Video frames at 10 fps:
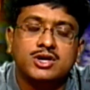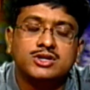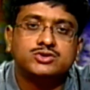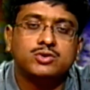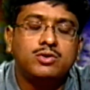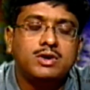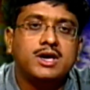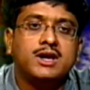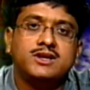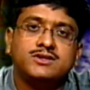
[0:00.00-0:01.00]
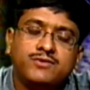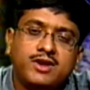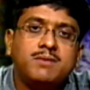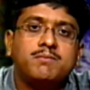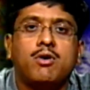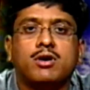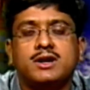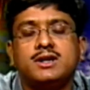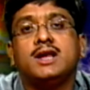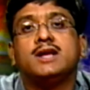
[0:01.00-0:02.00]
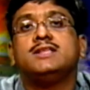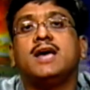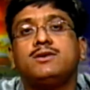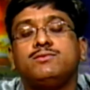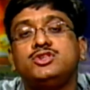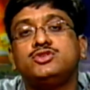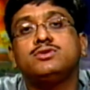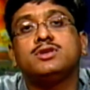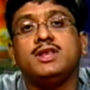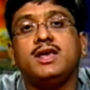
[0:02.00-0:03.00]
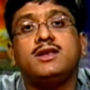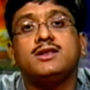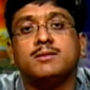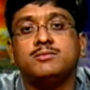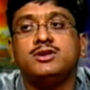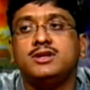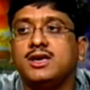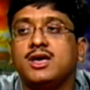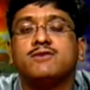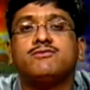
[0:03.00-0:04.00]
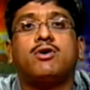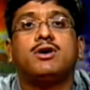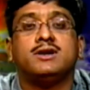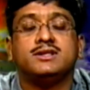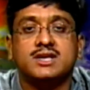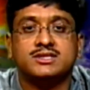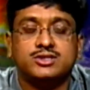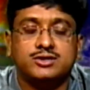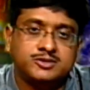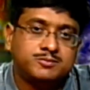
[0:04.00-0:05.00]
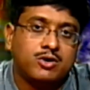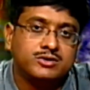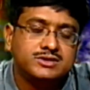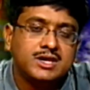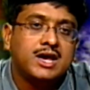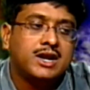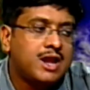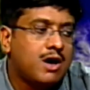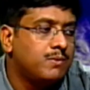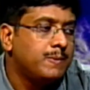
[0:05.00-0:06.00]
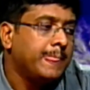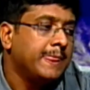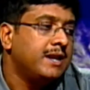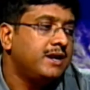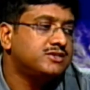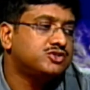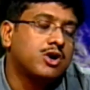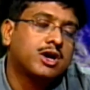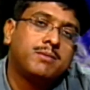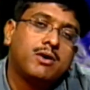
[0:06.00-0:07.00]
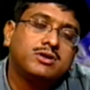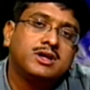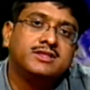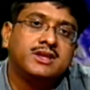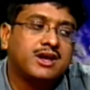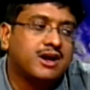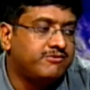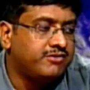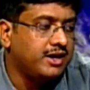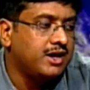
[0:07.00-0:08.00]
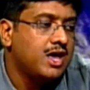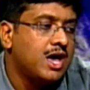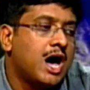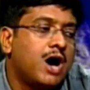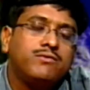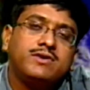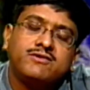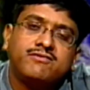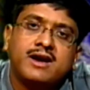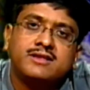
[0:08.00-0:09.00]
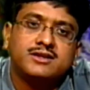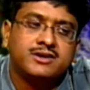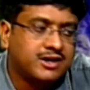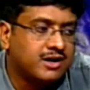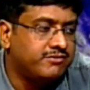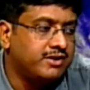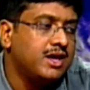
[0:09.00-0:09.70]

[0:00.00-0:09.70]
So it is very important that we should create community for disaster response. Now let us talk about the recovery. How we define recovery?